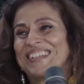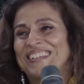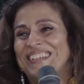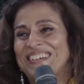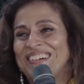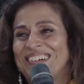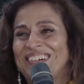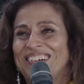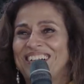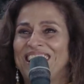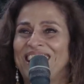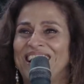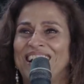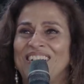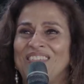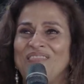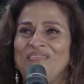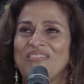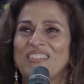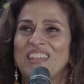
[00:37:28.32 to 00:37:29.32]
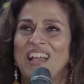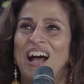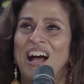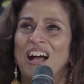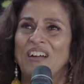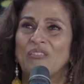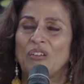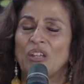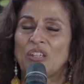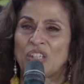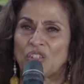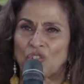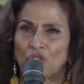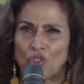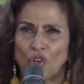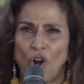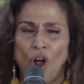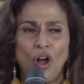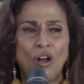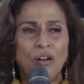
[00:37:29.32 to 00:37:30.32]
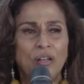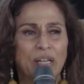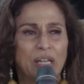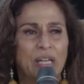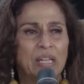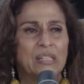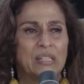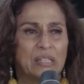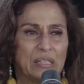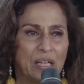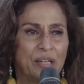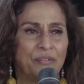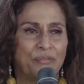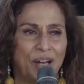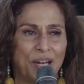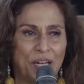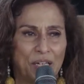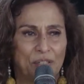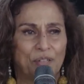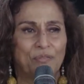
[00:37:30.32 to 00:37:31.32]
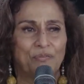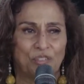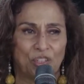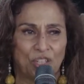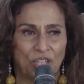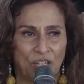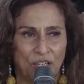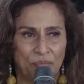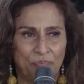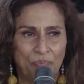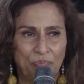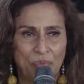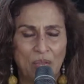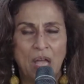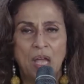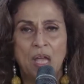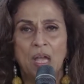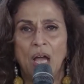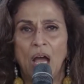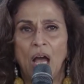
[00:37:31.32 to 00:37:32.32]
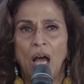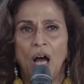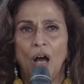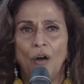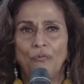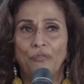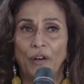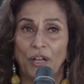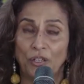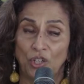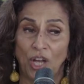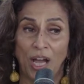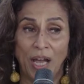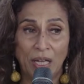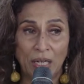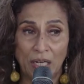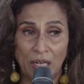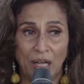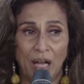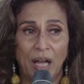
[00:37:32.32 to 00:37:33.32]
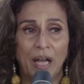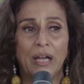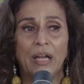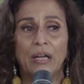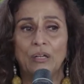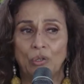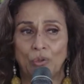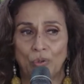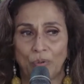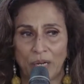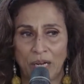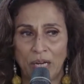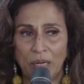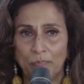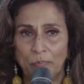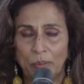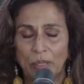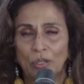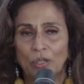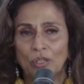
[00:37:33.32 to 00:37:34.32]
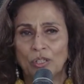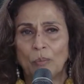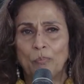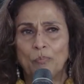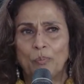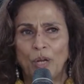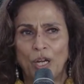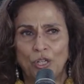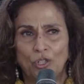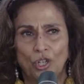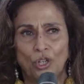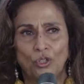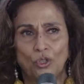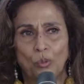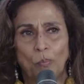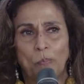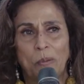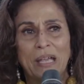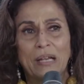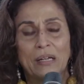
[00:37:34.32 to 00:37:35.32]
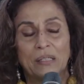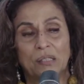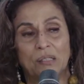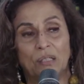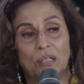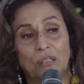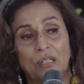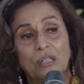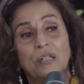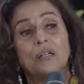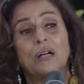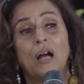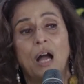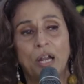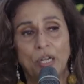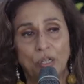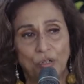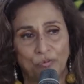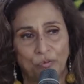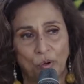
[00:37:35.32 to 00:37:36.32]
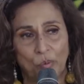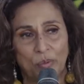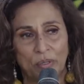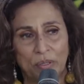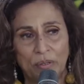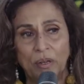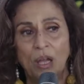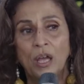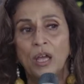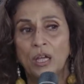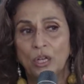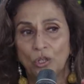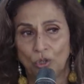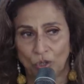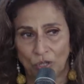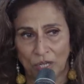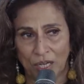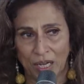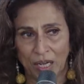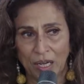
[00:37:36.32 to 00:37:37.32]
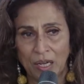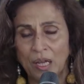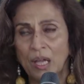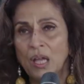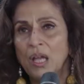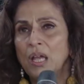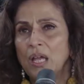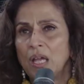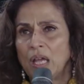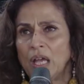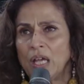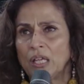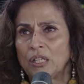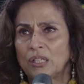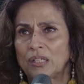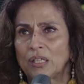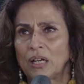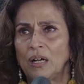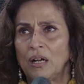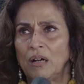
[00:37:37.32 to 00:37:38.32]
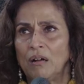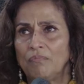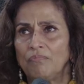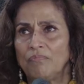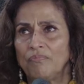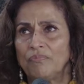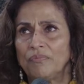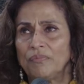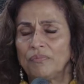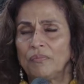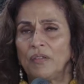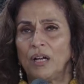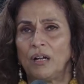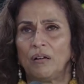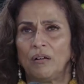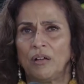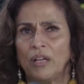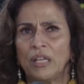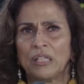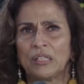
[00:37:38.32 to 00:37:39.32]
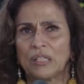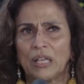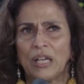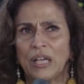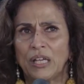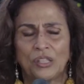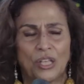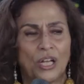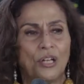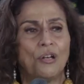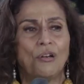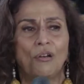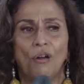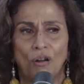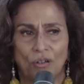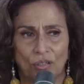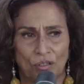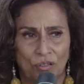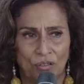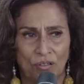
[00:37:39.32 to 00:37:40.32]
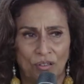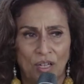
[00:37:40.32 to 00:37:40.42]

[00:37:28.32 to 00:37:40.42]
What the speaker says: So strong is a relative term. Fragile, I agree, because the pressure to be a certain kind of woman today is a lot.